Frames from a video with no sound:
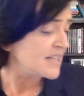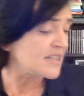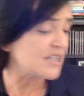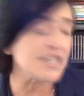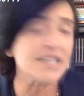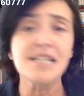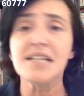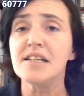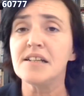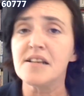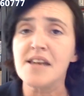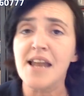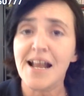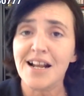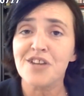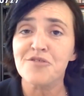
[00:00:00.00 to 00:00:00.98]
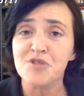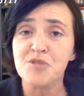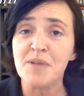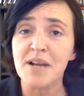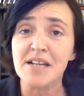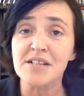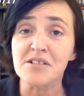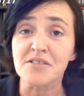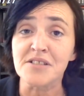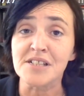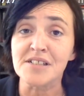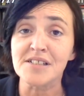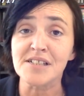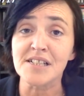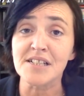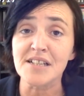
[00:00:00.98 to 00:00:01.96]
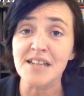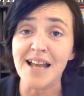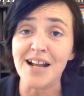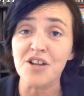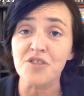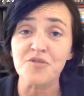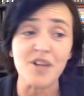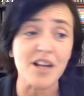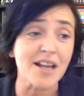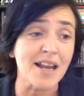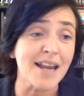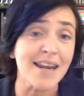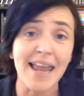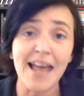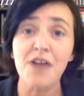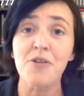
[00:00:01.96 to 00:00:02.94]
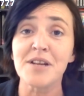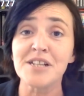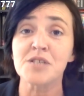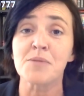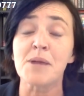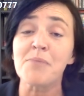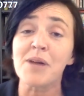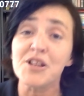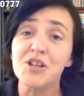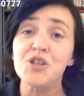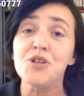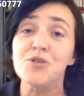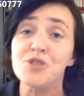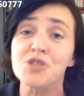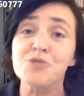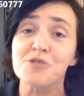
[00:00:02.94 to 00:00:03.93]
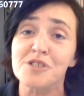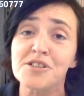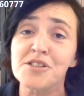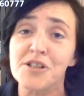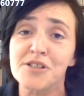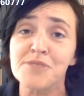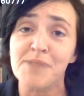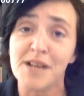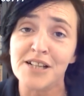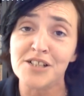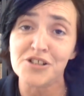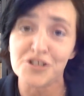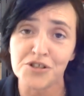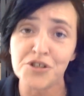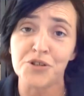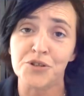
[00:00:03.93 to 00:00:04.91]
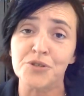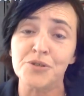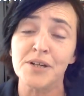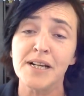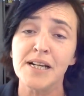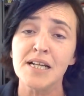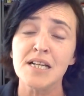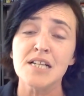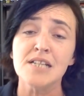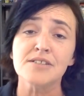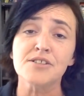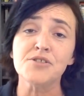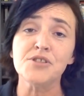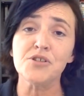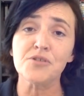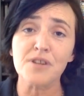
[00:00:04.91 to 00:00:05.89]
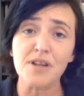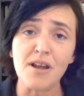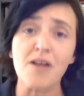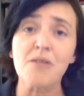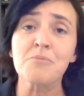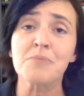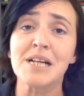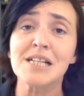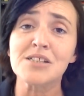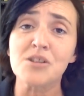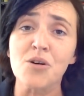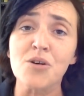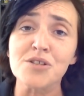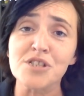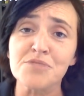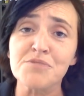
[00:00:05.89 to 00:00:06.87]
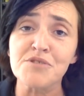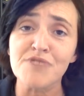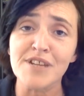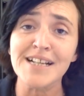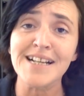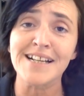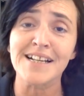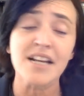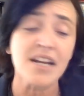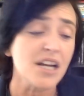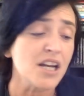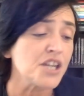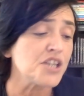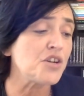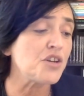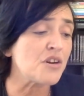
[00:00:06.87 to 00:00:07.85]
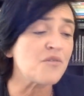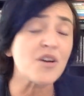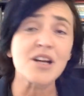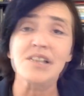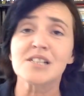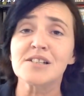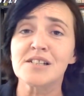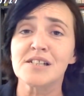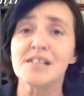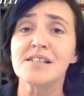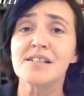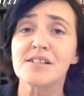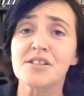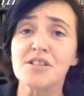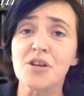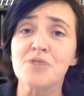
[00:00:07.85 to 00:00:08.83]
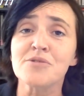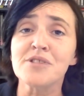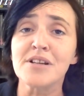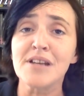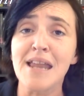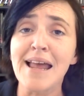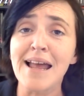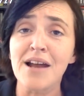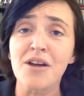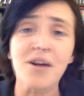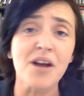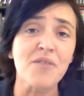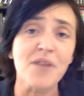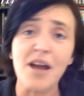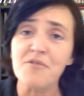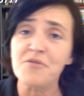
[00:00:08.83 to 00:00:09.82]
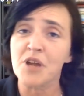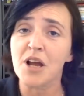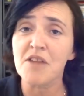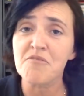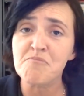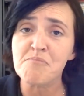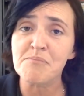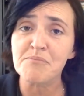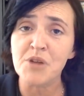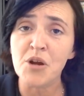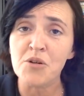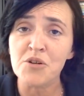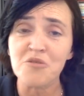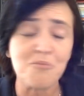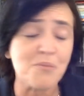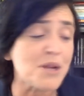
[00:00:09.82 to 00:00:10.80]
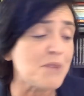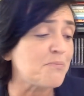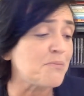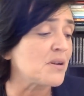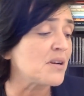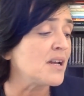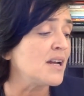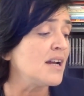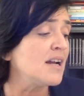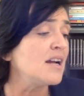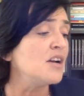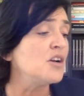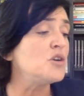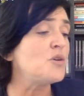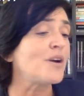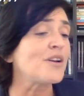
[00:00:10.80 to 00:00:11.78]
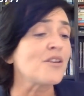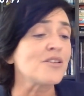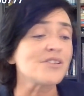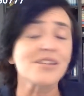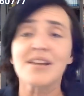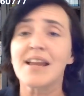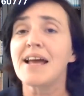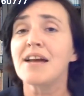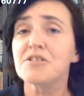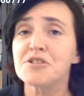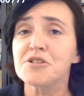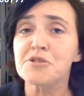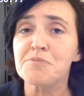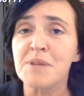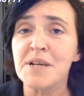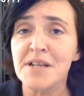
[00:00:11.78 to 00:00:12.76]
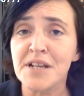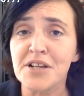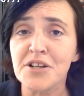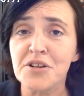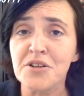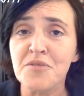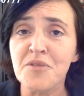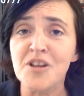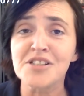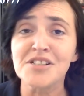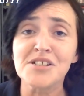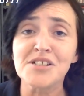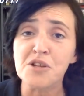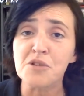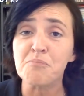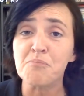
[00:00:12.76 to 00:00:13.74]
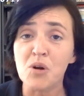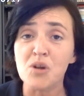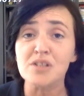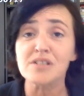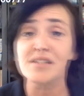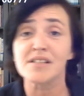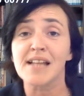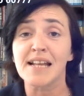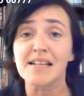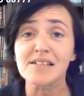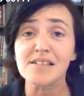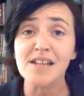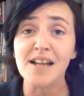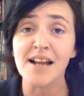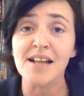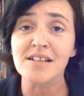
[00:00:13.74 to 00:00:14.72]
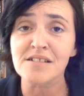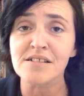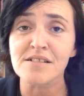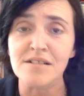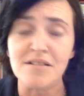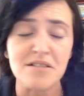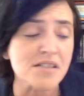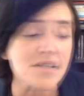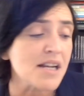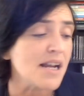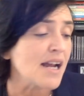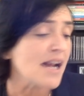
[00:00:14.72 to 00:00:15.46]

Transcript: The lack of debate on this, the lack of allowing debate by the usual suspects too. So your alarm bells ought to be ringing. Universities don't allow. I've known of people who are not allowed to speak at universities. They're booked and then it's cancelled.